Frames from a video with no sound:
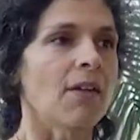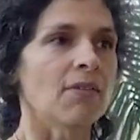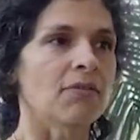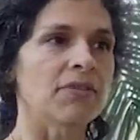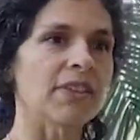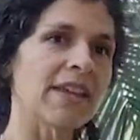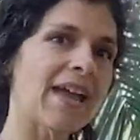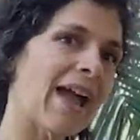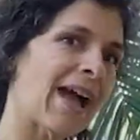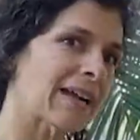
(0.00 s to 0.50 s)

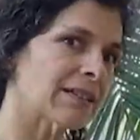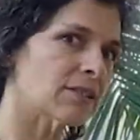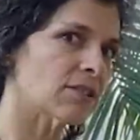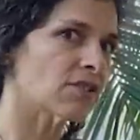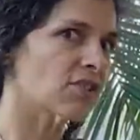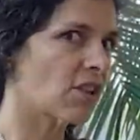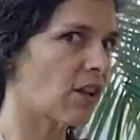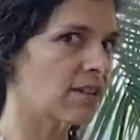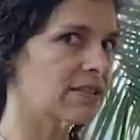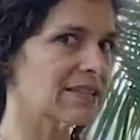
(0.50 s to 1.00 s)
The
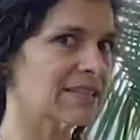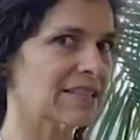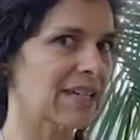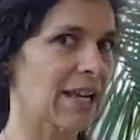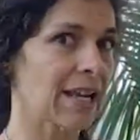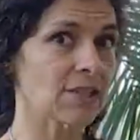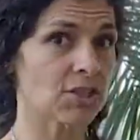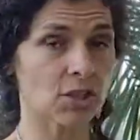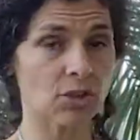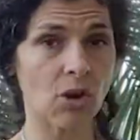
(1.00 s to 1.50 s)
actors on
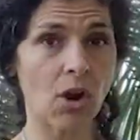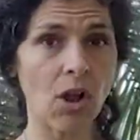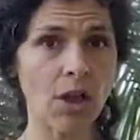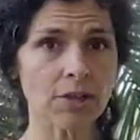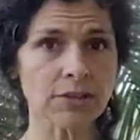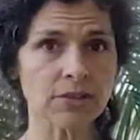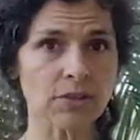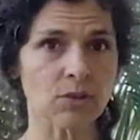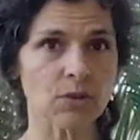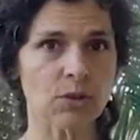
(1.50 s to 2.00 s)
stage are
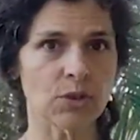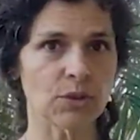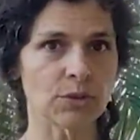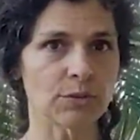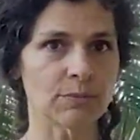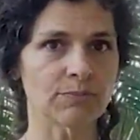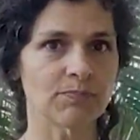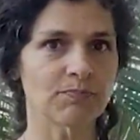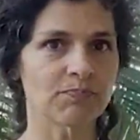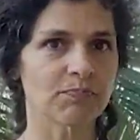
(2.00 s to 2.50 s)
also you.
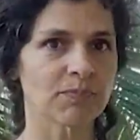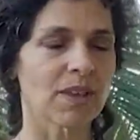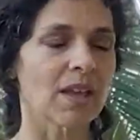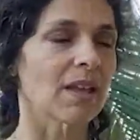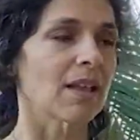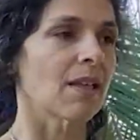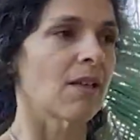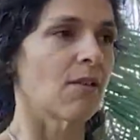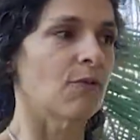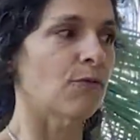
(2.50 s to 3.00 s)

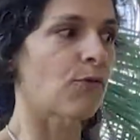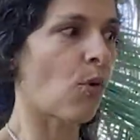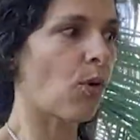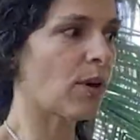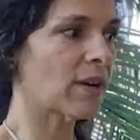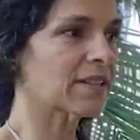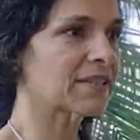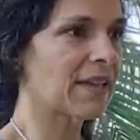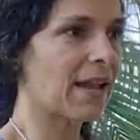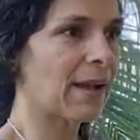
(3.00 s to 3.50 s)
For
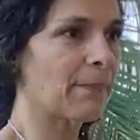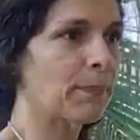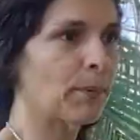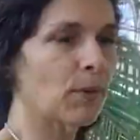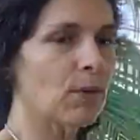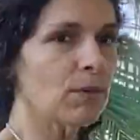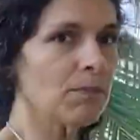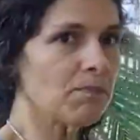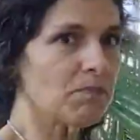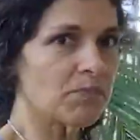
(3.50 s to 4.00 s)

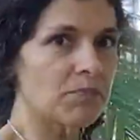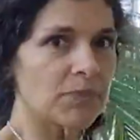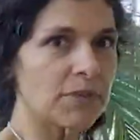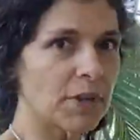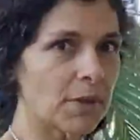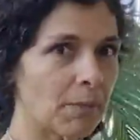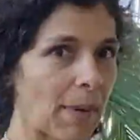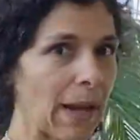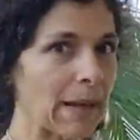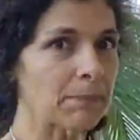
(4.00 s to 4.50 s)
example,
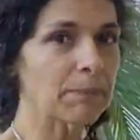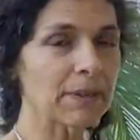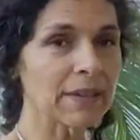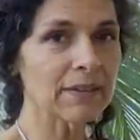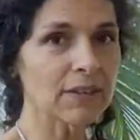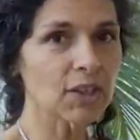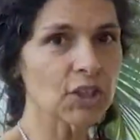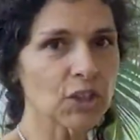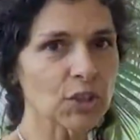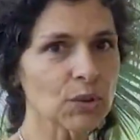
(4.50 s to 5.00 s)
there might be
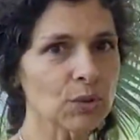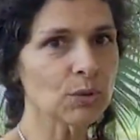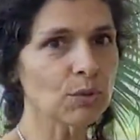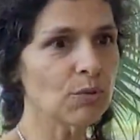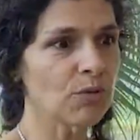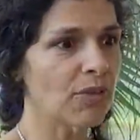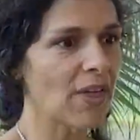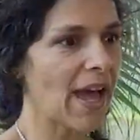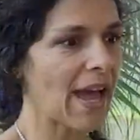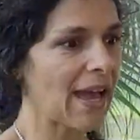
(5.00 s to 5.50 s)
the you
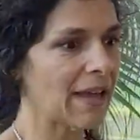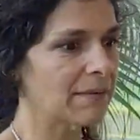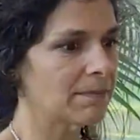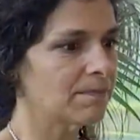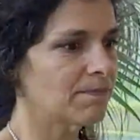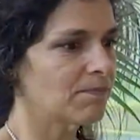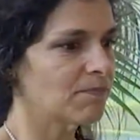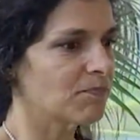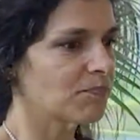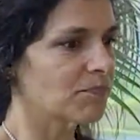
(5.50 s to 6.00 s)
that
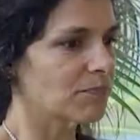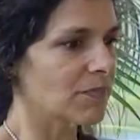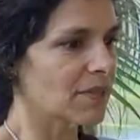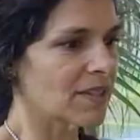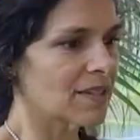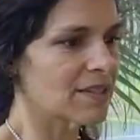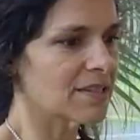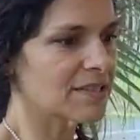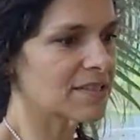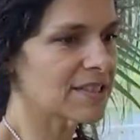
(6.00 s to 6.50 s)

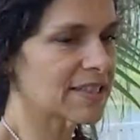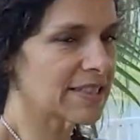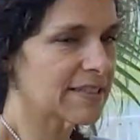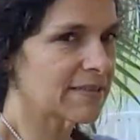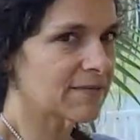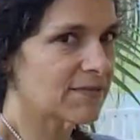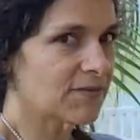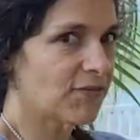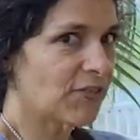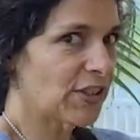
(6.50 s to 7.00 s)

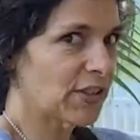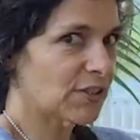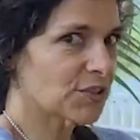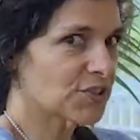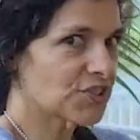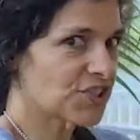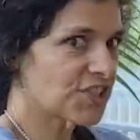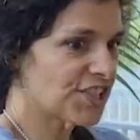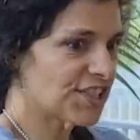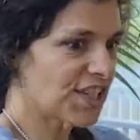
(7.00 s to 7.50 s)
feels
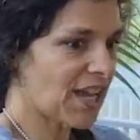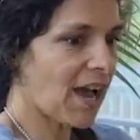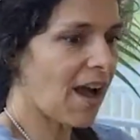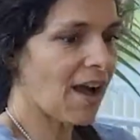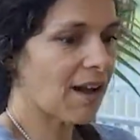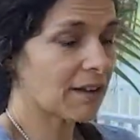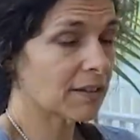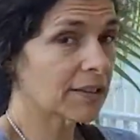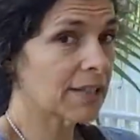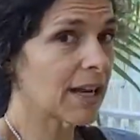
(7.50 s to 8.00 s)

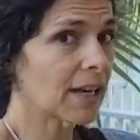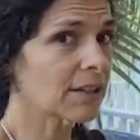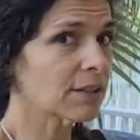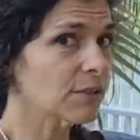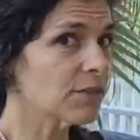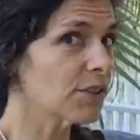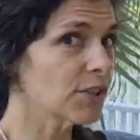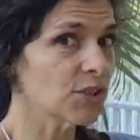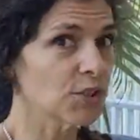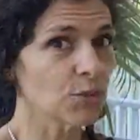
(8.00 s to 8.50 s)
young, younger
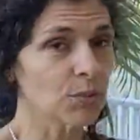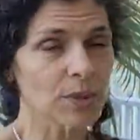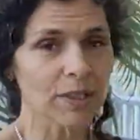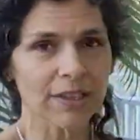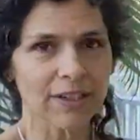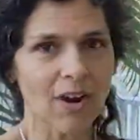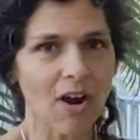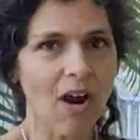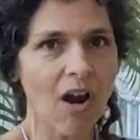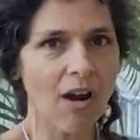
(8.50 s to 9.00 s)
than you
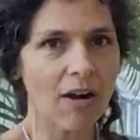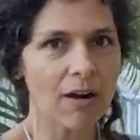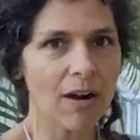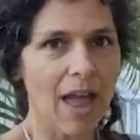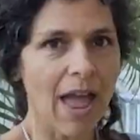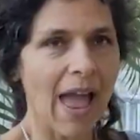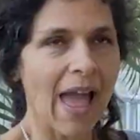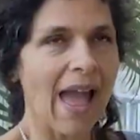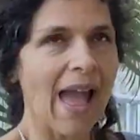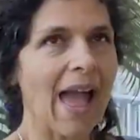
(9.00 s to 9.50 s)
really are,
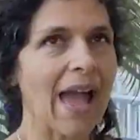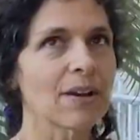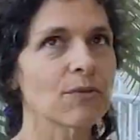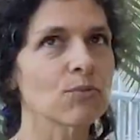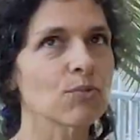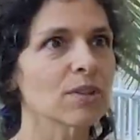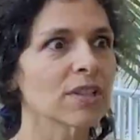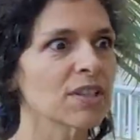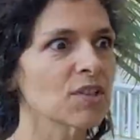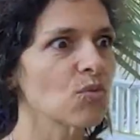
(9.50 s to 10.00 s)
and
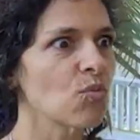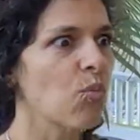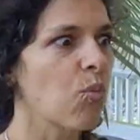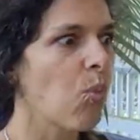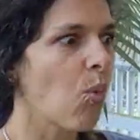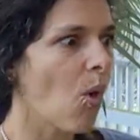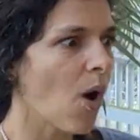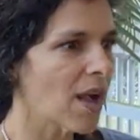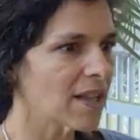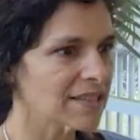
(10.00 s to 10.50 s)

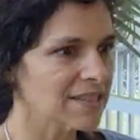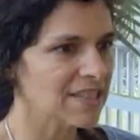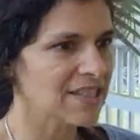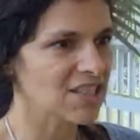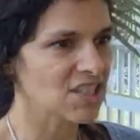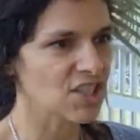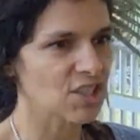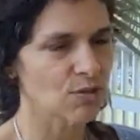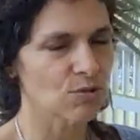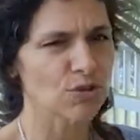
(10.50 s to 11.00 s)
really wants
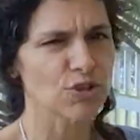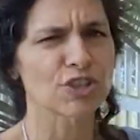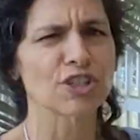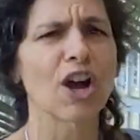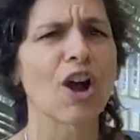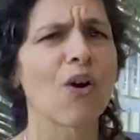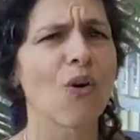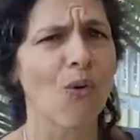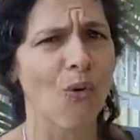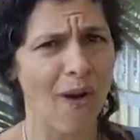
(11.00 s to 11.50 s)
to
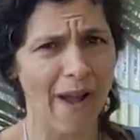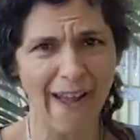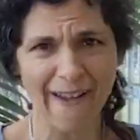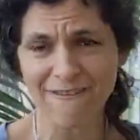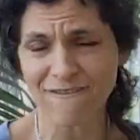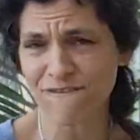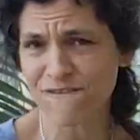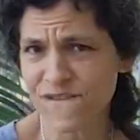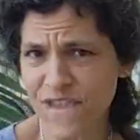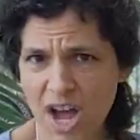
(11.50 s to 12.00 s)
go have
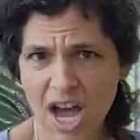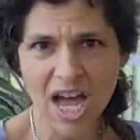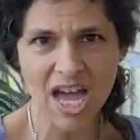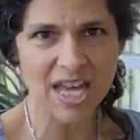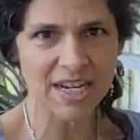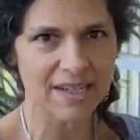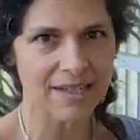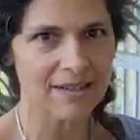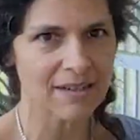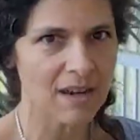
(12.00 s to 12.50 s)

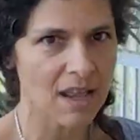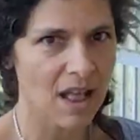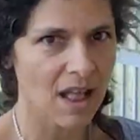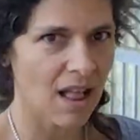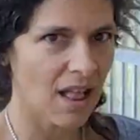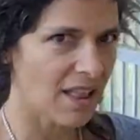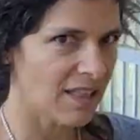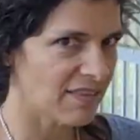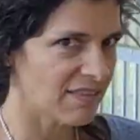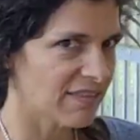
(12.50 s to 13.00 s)
fun and
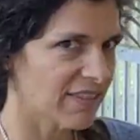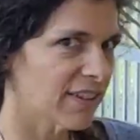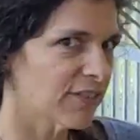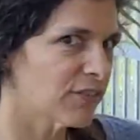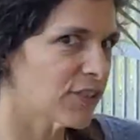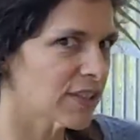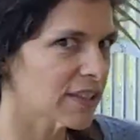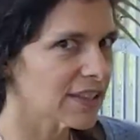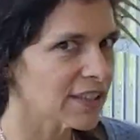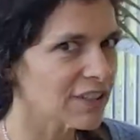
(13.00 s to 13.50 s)
live
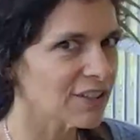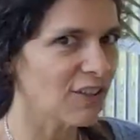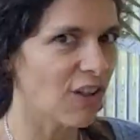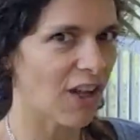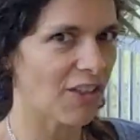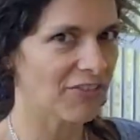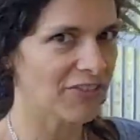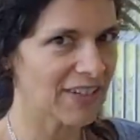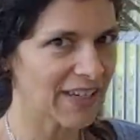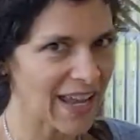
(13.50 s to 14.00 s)
a little
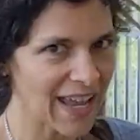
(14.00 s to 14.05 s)
on the